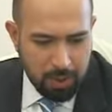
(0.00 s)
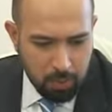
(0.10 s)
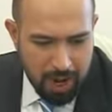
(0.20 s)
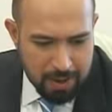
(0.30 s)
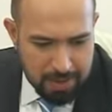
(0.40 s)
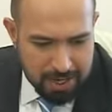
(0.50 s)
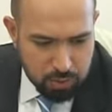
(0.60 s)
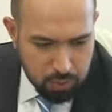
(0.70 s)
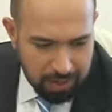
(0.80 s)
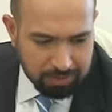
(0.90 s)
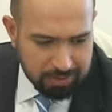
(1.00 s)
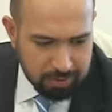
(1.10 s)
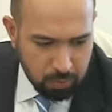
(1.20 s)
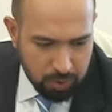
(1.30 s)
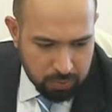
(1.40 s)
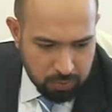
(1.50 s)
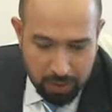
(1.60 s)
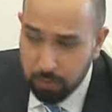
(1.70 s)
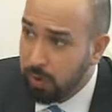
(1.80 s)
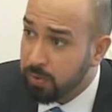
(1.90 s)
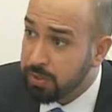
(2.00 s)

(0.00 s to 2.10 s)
But why May 12th? What was